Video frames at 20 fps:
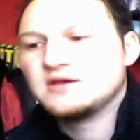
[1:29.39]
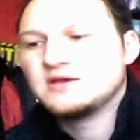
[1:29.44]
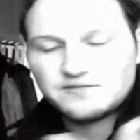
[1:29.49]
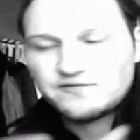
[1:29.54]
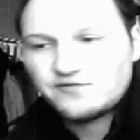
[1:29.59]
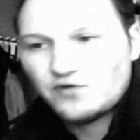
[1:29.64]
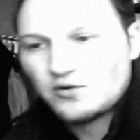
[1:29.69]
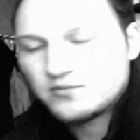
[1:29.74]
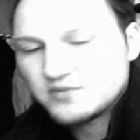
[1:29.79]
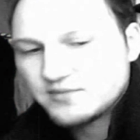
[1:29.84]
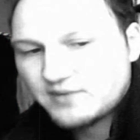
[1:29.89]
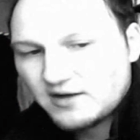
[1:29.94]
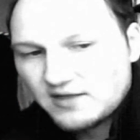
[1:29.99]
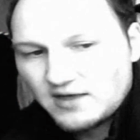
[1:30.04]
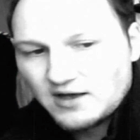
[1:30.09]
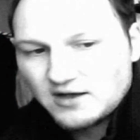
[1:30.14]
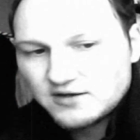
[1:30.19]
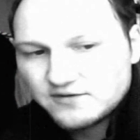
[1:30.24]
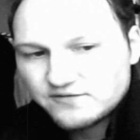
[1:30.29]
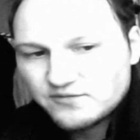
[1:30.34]
Informed about
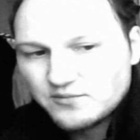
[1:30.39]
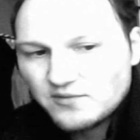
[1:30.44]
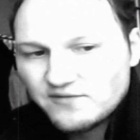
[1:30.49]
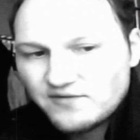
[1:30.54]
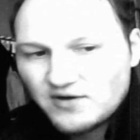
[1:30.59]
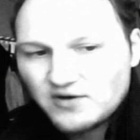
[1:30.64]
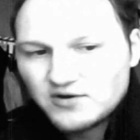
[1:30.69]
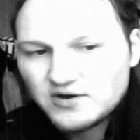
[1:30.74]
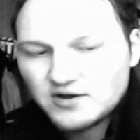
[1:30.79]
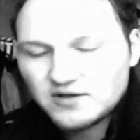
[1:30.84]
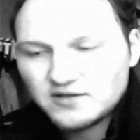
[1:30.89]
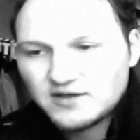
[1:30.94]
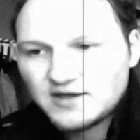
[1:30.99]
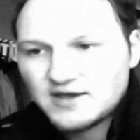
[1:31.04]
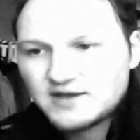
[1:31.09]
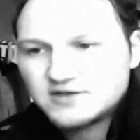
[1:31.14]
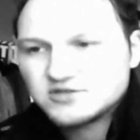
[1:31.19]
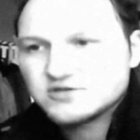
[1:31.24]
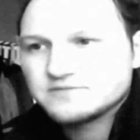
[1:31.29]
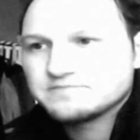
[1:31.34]
that from a very early
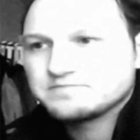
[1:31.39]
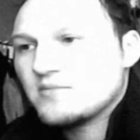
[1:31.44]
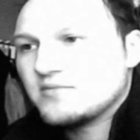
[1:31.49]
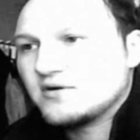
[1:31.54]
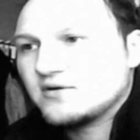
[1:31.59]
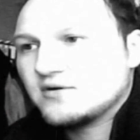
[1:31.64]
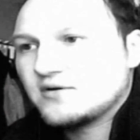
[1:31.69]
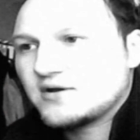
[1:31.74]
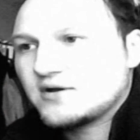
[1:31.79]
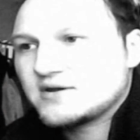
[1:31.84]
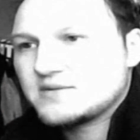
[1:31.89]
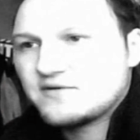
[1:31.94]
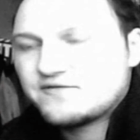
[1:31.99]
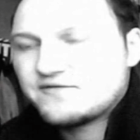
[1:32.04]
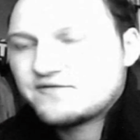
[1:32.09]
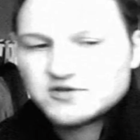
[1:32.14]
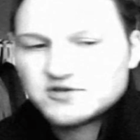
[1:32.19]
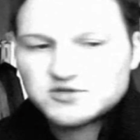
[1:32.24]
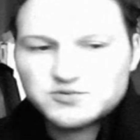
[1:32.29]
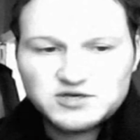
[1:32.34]
age. I remember I did my
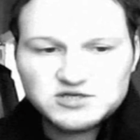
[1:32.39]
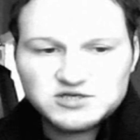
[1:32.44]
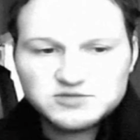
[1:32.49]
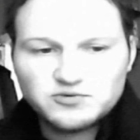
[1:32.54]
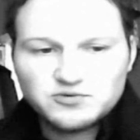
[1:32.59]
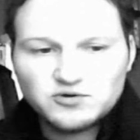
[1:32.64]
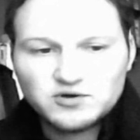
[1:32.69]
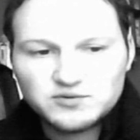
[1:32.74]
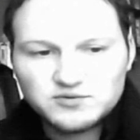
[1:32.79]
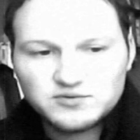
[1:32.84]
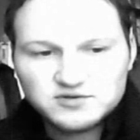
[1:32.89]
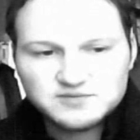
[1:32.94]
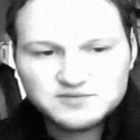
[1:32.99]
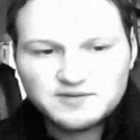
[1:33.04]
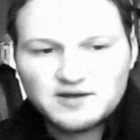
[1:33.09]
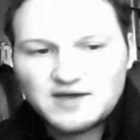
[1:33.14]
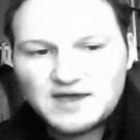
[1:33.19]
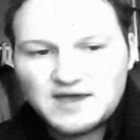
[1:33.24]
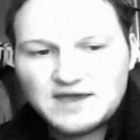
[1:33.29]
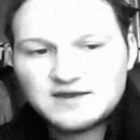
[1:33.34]
first Ouija board when I was
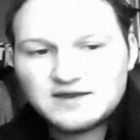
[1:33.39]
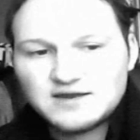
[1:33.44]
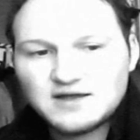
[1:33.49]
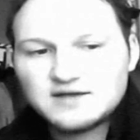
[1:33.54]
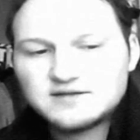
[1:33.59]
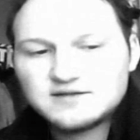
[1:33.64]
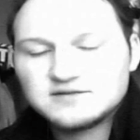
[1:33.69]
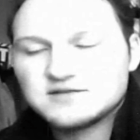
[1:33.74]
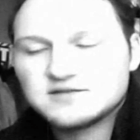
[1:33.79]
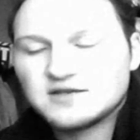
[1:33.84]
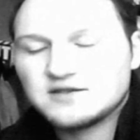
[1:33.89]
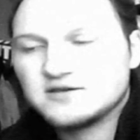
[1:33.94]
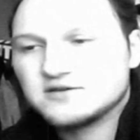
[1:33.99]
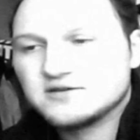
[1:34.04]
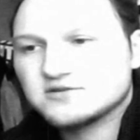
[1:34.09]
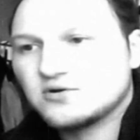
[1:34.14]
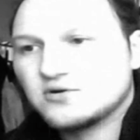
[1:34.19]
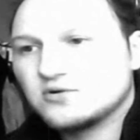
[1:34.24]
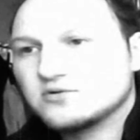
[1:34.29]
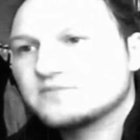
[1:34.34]
about 8, 9, 10
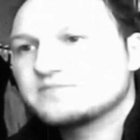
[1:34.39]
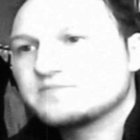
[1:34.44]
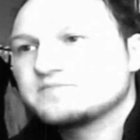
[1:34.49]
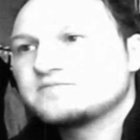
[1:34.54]
years old.